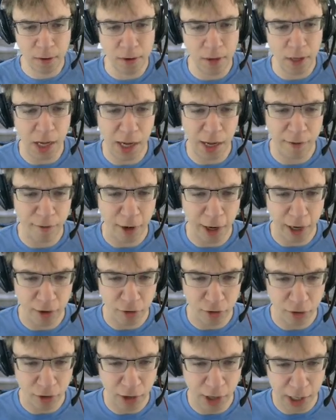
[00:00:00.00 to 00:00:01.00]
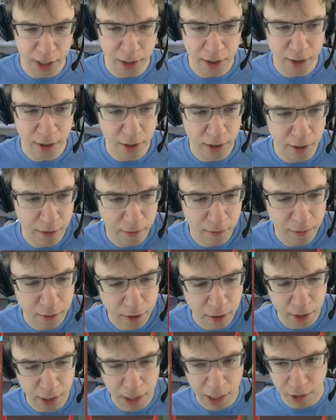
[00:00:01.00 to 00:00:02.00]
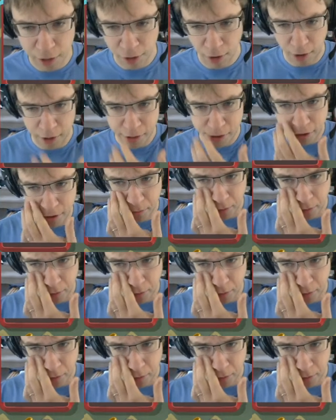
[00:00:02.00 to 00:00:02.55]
if we can just like exhaust some